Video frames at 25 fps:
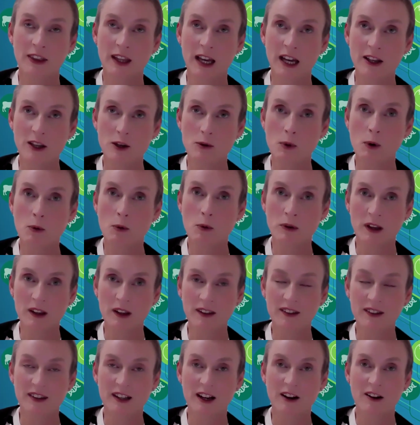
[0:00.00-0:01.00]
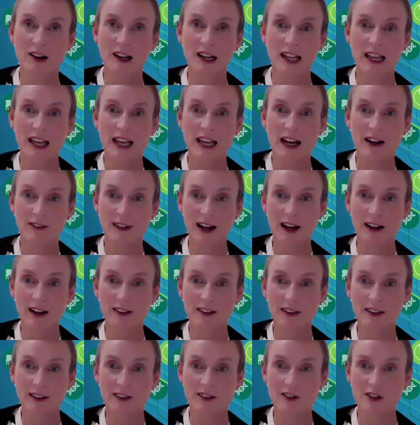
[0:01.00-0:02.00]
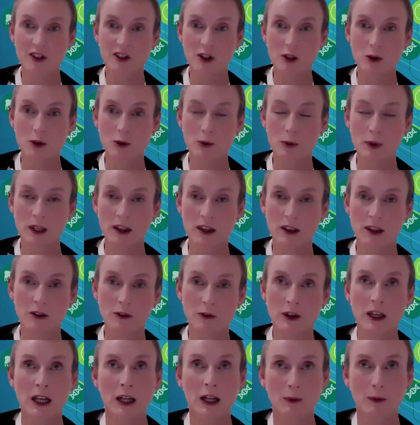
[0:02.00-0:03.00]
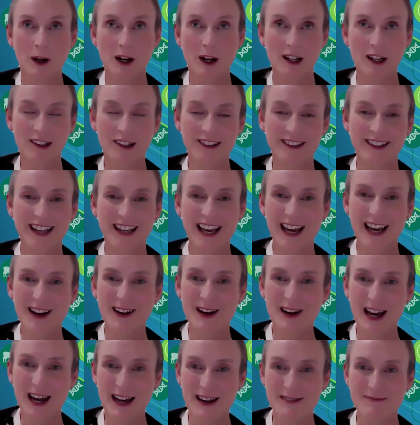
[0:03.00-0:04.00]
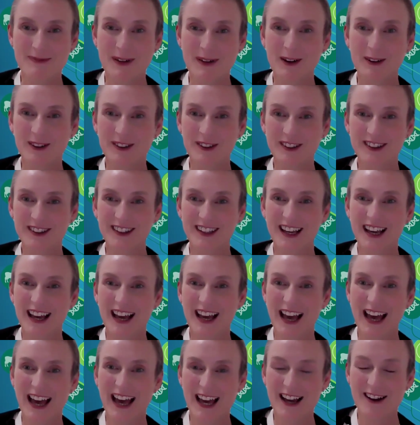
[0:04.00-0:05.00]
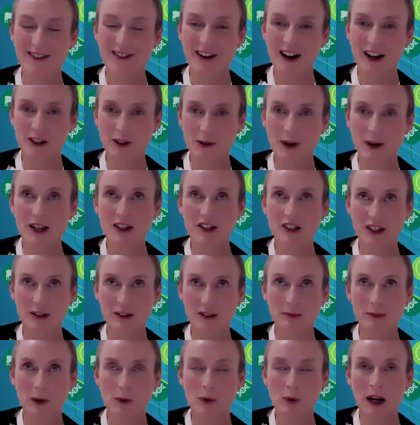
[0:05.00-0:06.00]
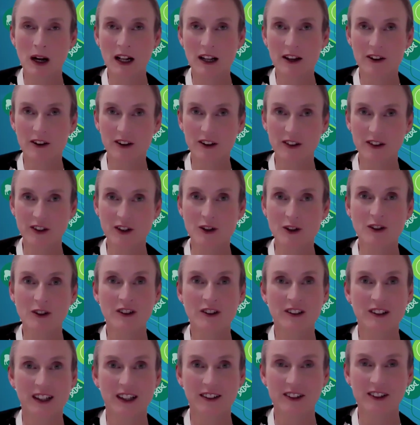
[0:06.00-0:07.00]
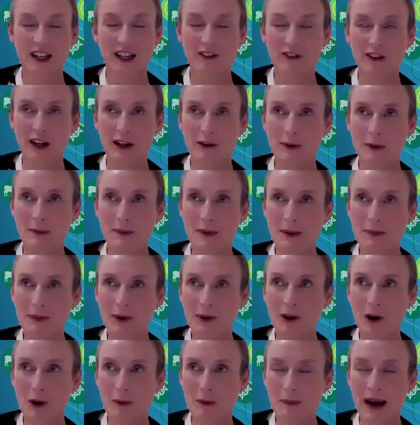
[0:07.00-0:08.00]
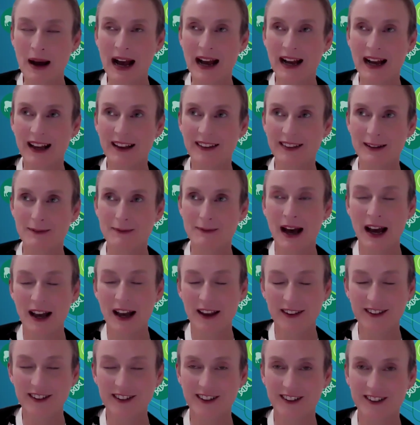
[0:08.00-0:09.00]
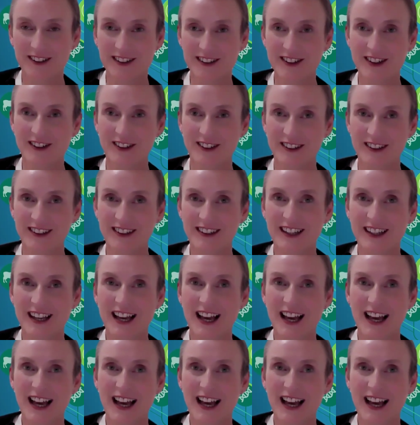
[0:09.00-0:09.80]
that you won't necessarily have access to in the real world post graduation. But while you're a student, and generally when people go back as a master's student,